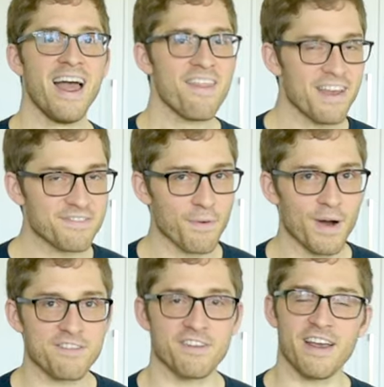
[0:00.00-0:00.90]
Thanks for
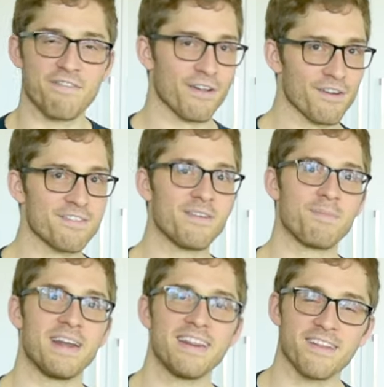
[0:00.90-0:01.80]
watching. If you learned
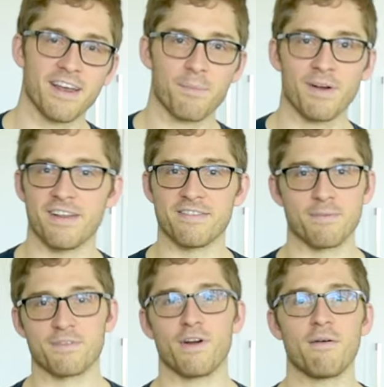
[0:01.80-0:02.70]
something, hit the like button and
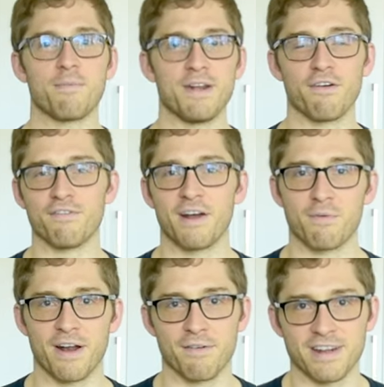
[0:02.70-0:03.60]
subscribe to be notified
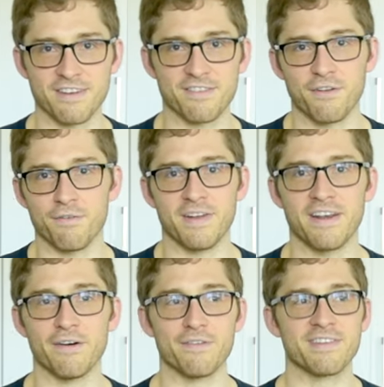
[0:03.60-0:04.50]
when I release new
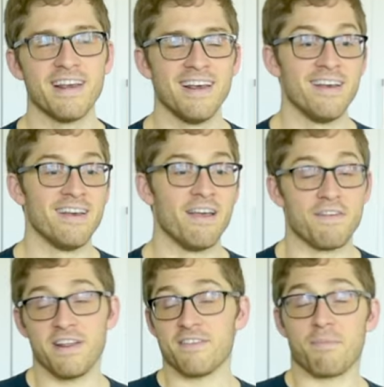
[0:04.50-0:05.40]
videos. If
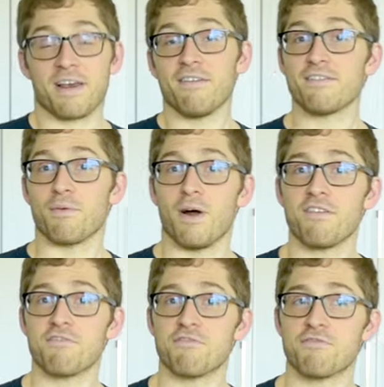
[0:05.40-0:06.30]
you need something else to
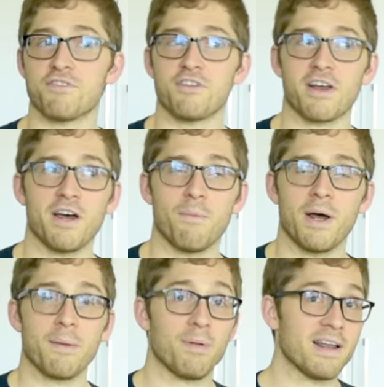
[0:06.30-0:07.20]
watch, check out
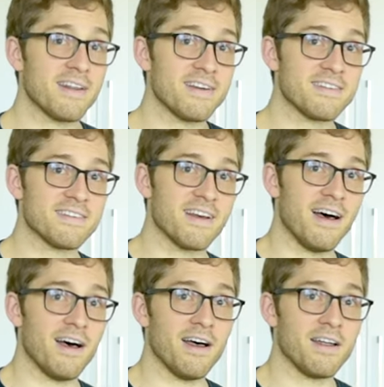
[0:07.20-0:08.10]
my playlist
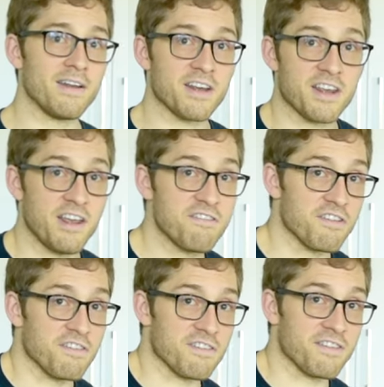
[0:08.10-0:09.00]
on
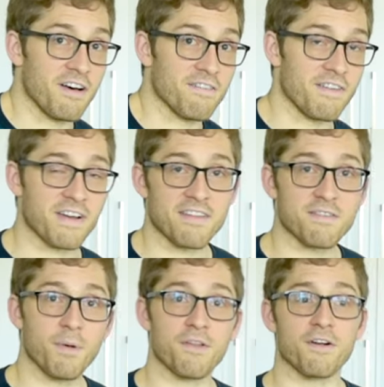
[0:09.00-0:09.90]
kitchen stuff. I've got
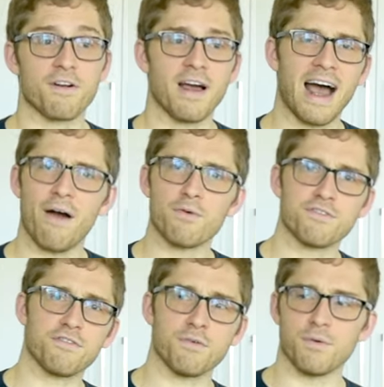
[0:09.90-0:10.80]
some other how
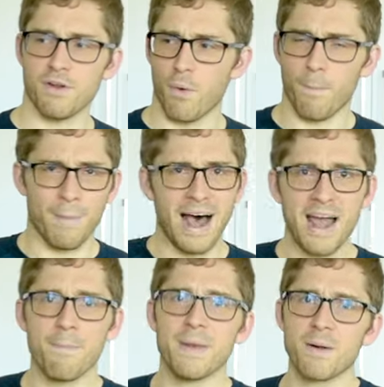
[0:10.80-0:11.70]
to, you know,
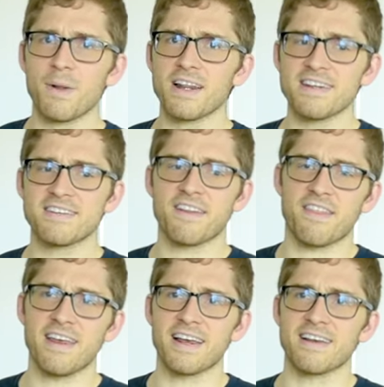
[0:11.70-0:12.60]
buy minimalist
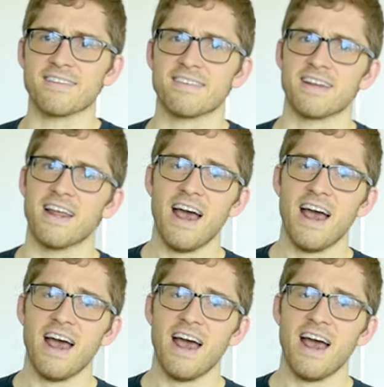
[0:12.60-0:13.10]
things and